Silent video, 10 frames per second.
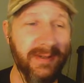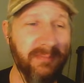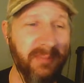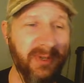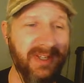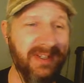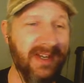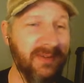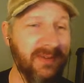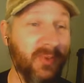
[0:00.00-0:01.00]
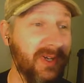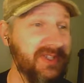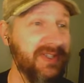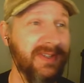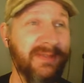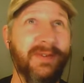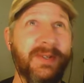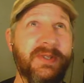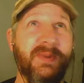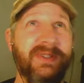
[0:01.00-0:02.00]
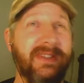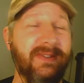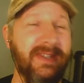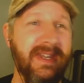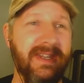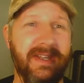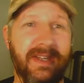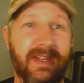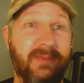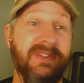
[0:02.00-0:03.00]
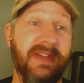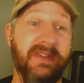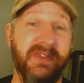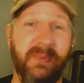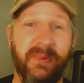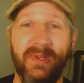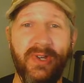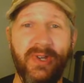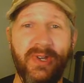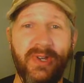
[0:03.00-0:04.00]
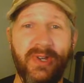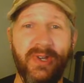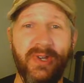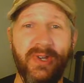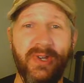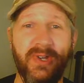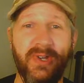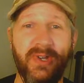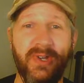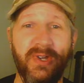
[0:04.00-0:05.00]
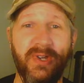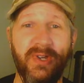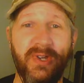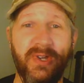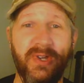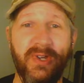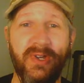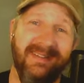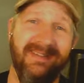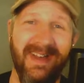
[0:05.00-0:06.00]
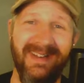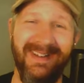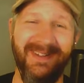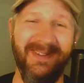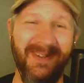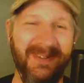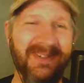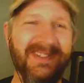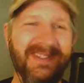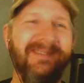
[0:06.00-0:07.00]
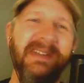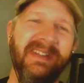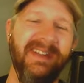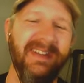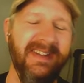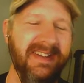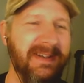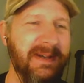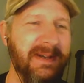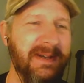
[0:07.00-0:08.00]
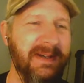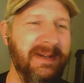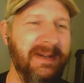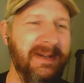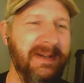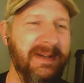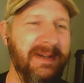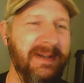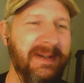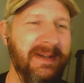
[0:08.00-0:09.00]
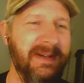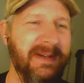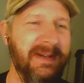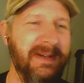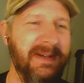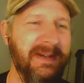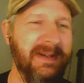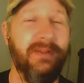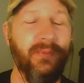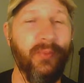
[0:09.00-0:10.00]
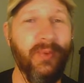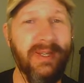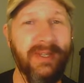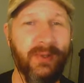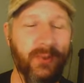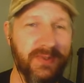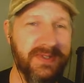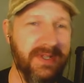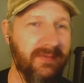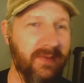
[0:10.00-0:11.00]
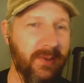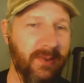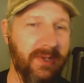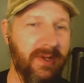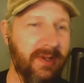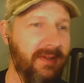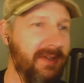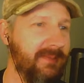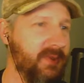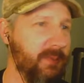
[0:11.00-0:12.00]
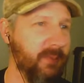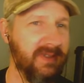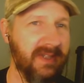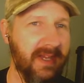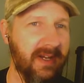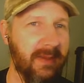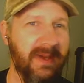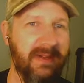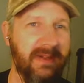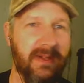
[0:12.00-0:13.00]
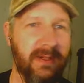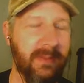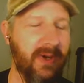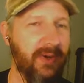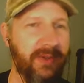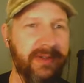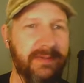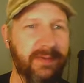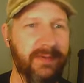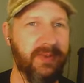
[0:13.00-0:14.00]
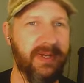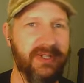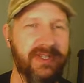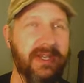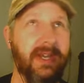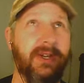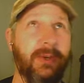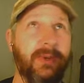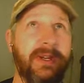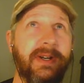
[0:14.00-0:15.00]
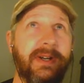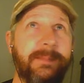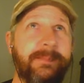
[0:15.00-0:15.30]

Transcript: but I was watching the first one the other day and it was actually pretty good. So maybe they don't suck. I don't know, you tell me. Um, Uh, we have a ton of really cool stuff going on. I'm super excited about um, all the different projects I got going on.